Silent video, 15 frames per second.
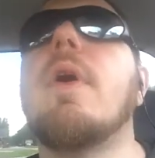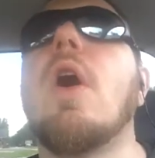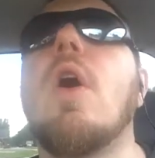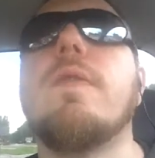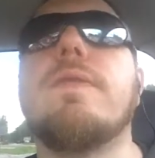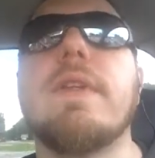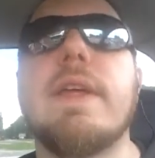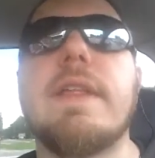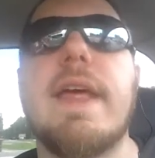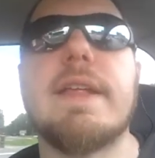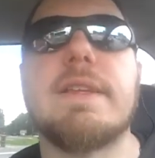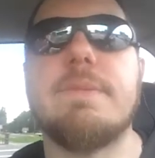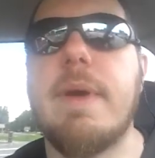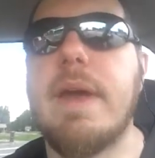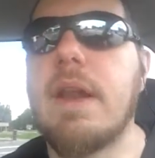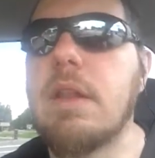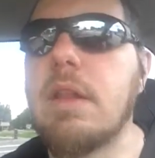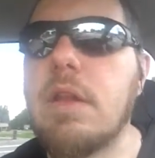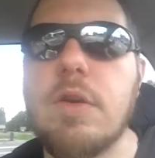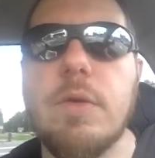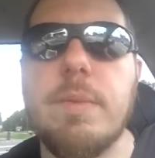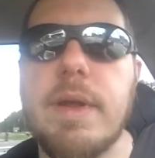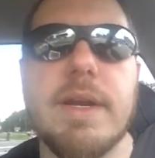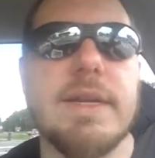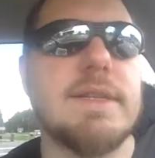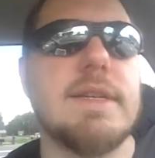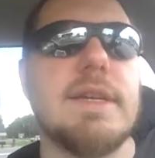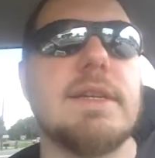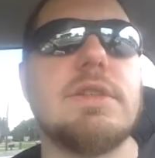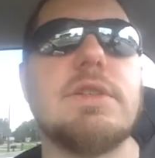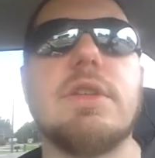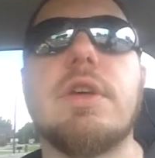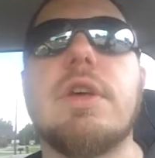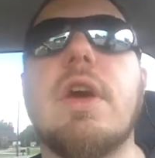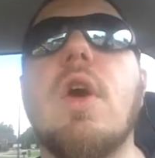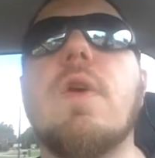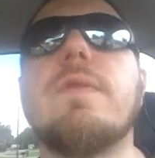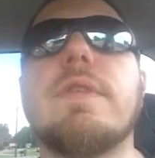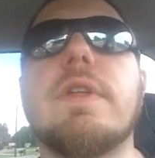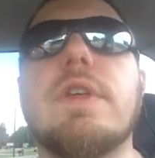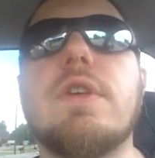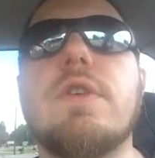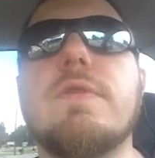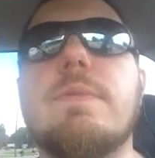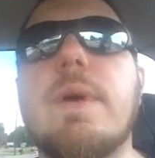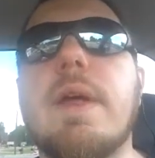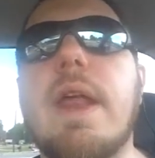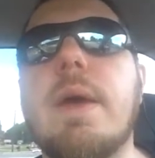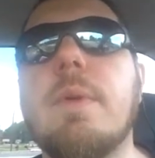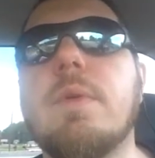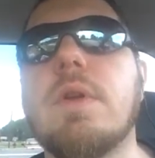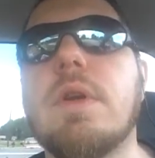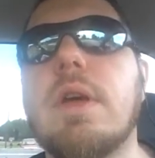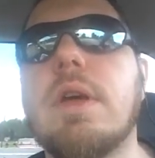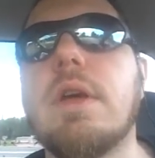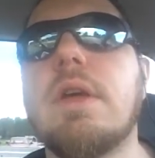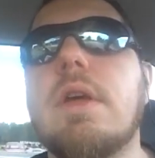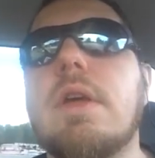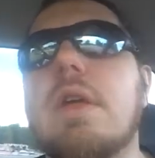Hopefully that's made a little bit of sense to you. Hopefully you've been able to